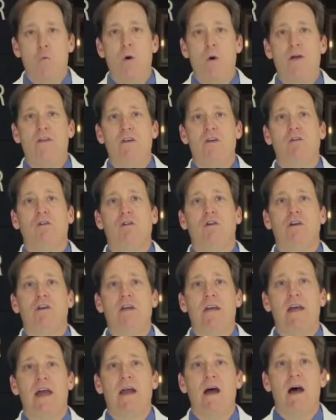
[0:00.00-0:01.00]
whether you're
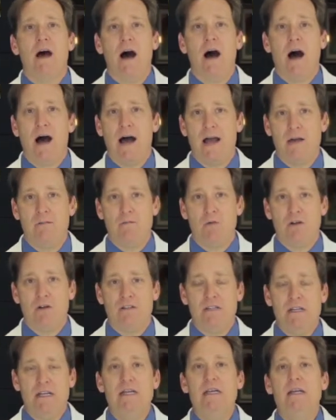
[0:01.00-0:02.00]
looking at
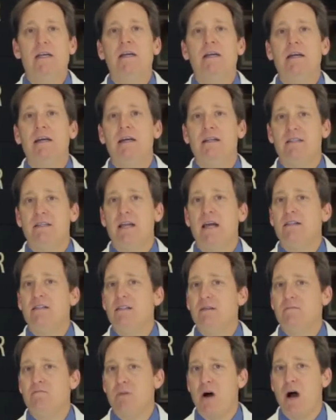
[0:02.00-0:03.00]
IMRT,
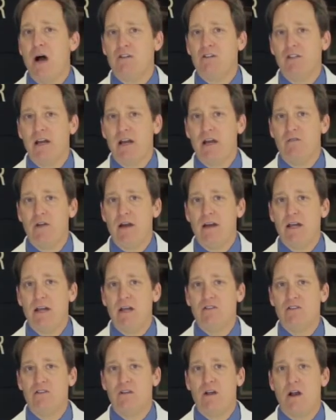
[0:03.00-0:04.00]
intensity modulated
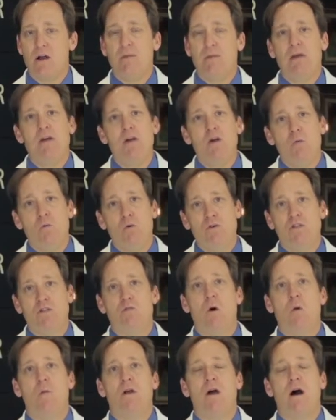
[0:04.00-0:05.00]
radiation therapy, which
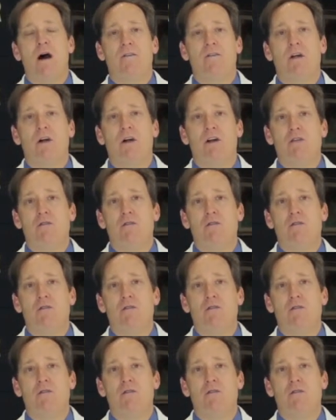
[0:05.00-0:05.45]
is what we offer here